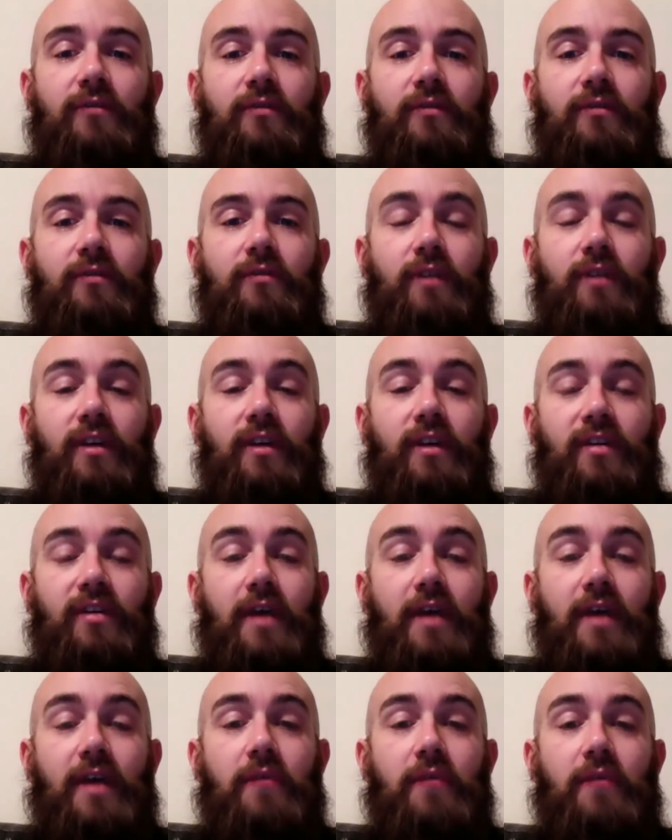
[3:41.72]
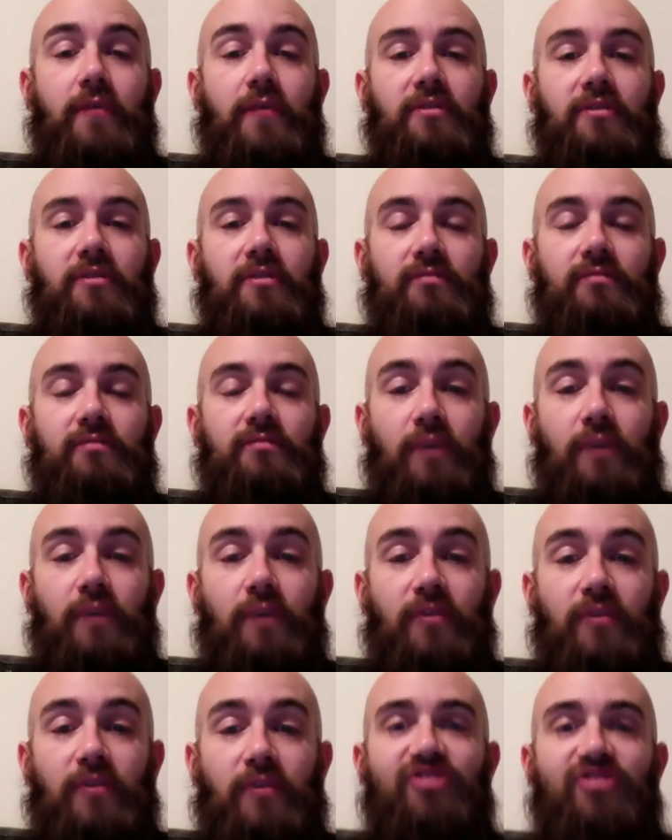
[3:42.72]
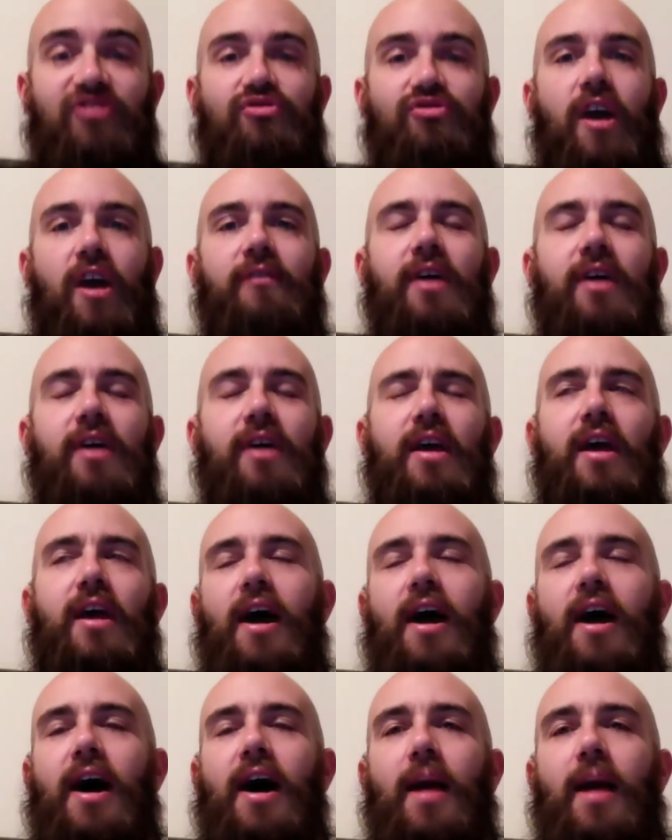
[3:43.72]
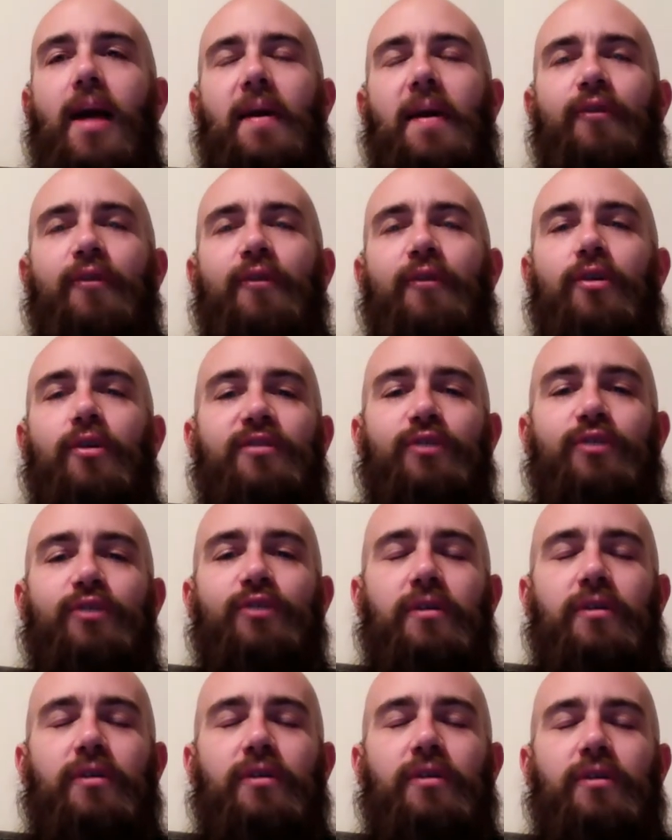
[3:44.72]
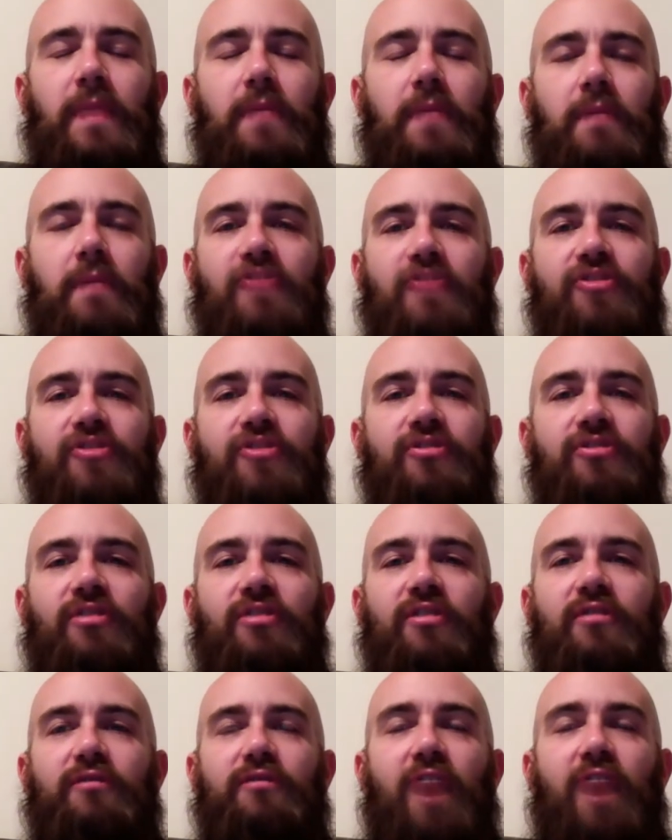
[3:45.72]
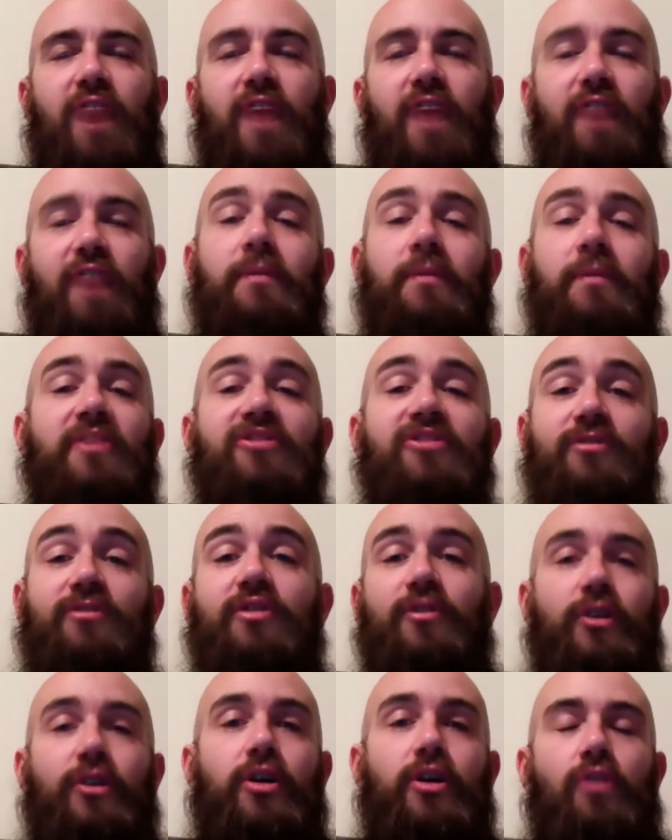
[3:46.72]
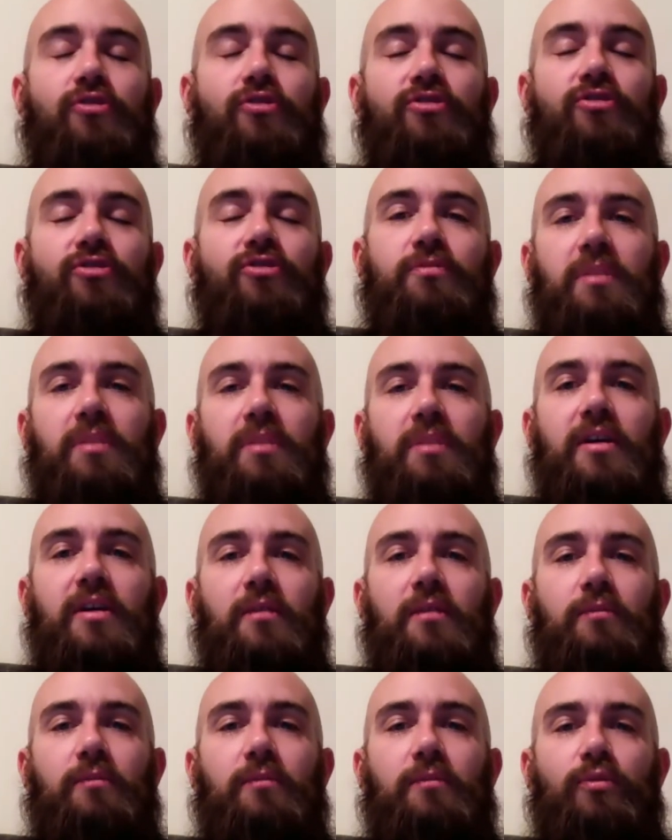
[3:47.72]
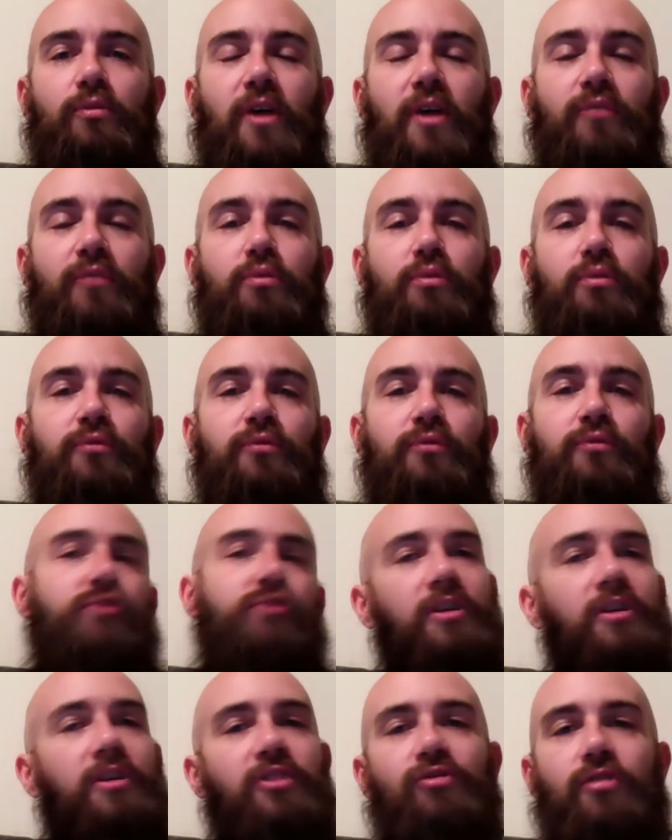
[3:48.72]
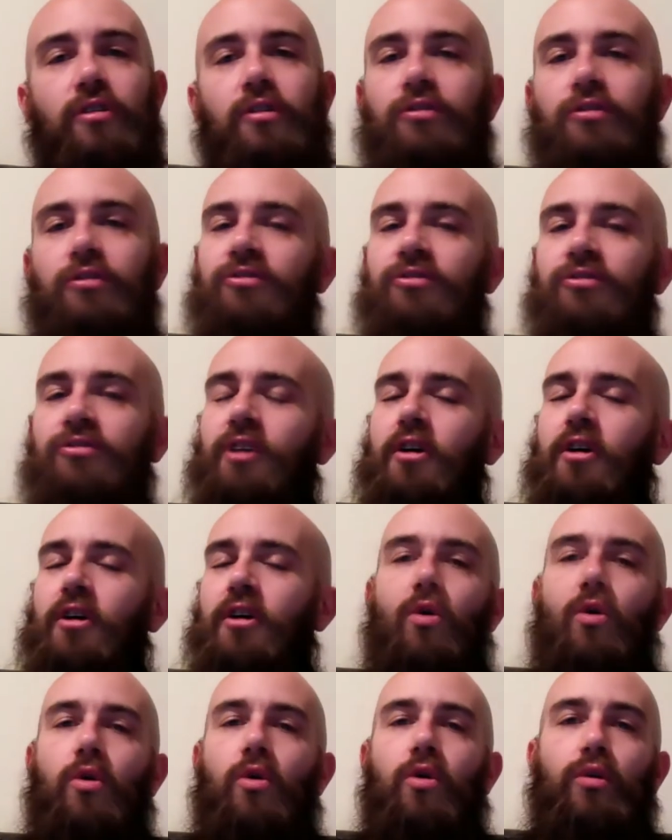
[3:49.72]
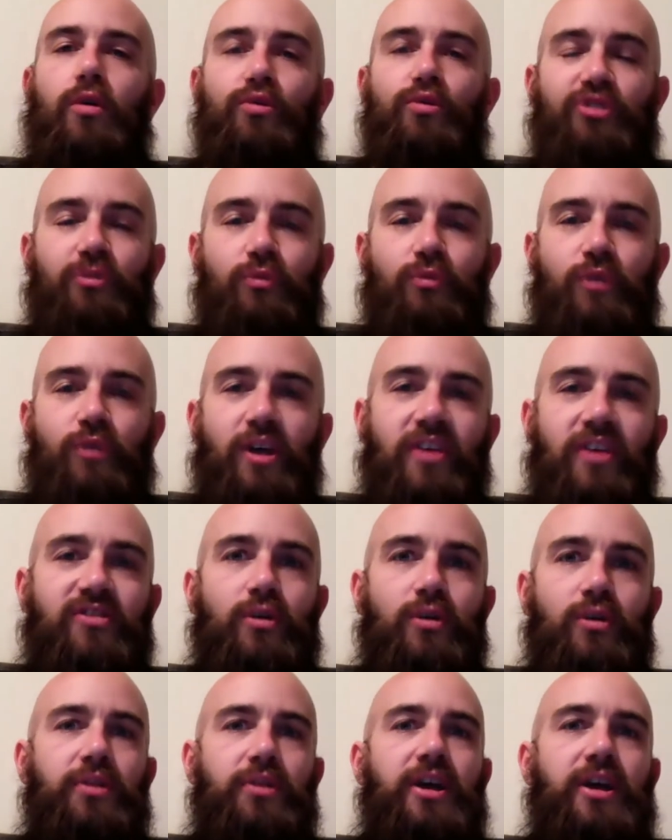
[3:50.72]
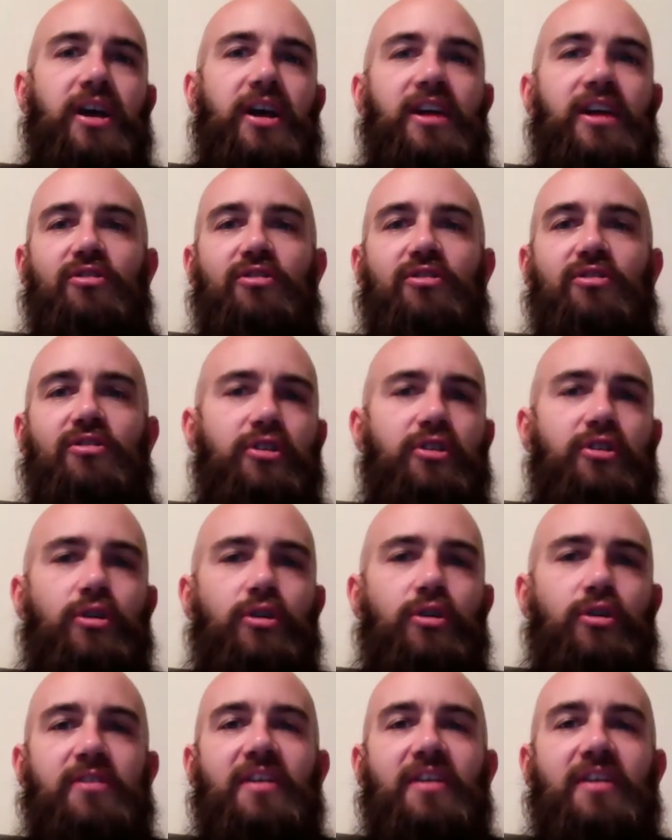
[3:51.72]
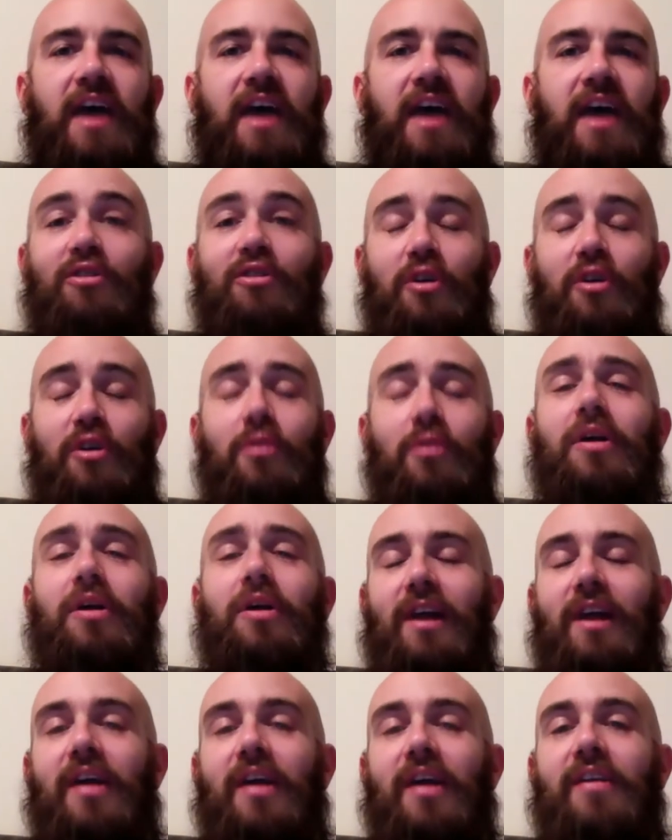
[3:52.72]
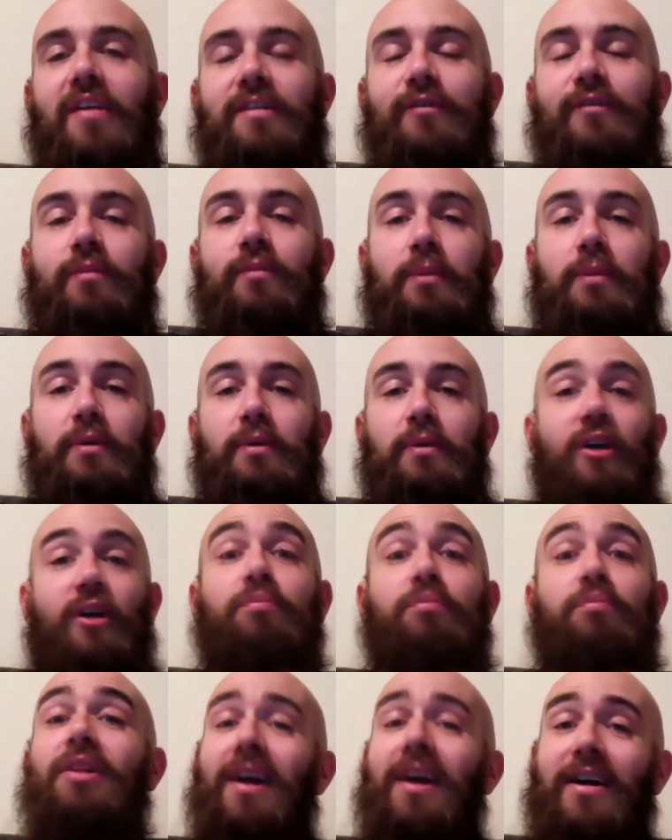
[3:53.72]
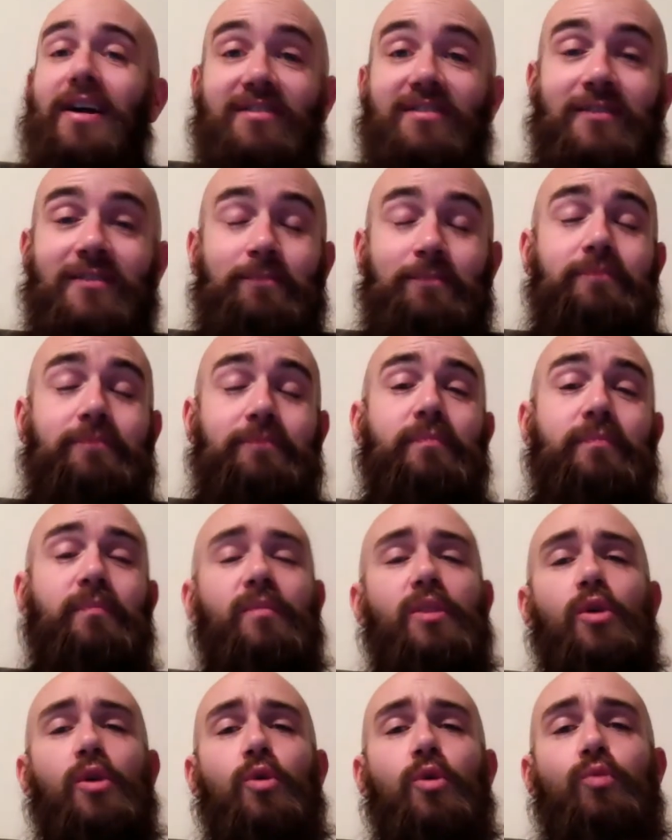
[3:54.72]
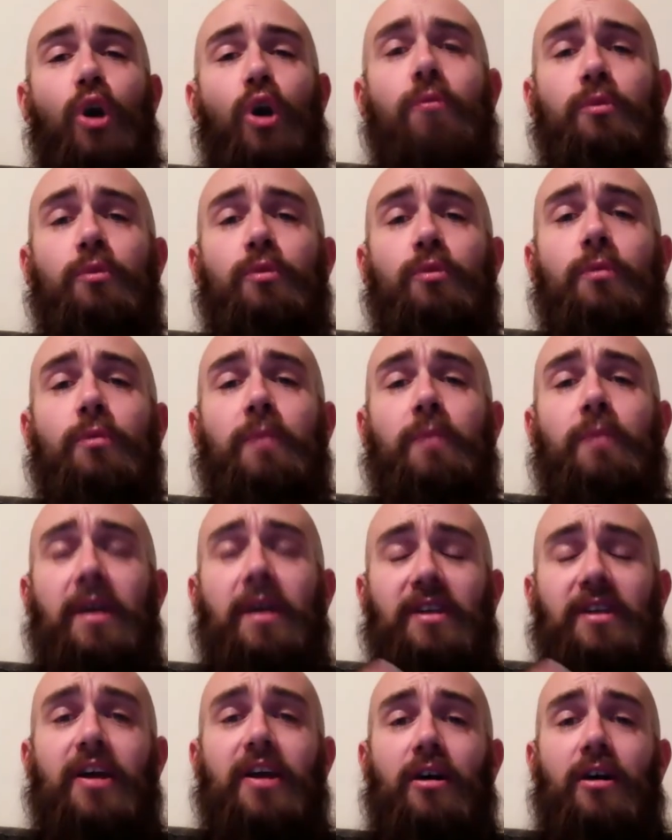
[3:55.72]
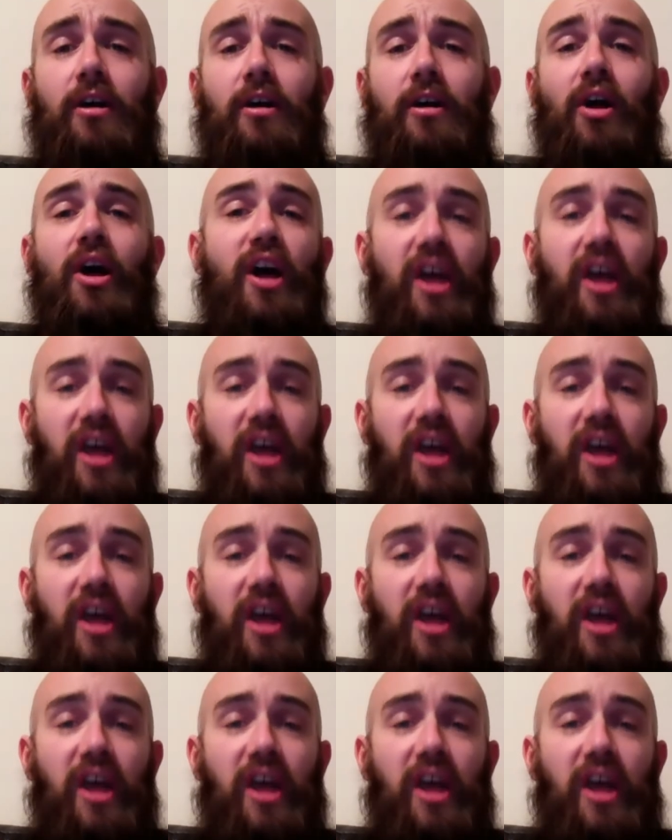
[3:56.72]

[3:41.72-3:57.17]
Like that was his drive. I've heard mentions of different coaches being responsible for 2-minute drills or some red zone plays or a little bit of this and that. And so there were a lot of different people involved. Plus, Roman would make the play call.